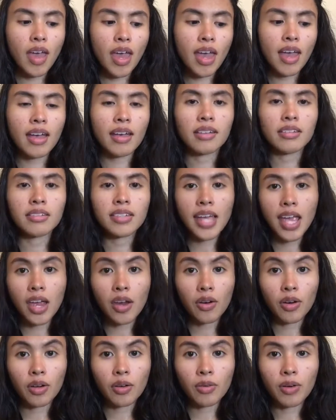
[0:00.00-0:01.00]
and
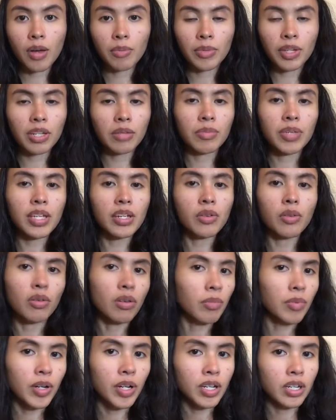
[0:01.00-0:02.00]
tarot. I'm going to be
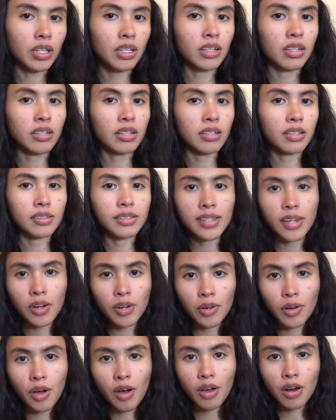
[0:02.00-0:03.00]
incorporating
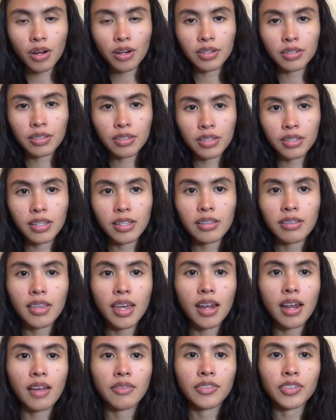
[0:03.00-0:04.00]
tarot cards
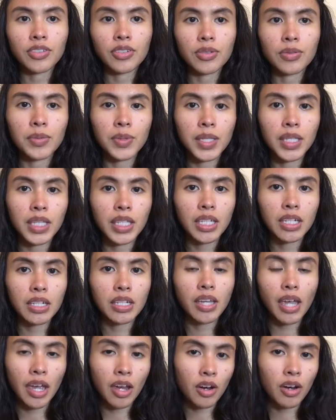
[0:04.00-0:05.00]
that have to do with
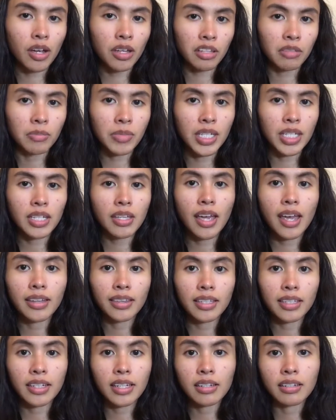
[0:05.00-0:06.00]
the air element
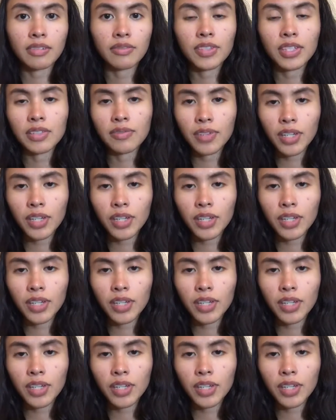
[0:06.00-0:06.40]
at the end of this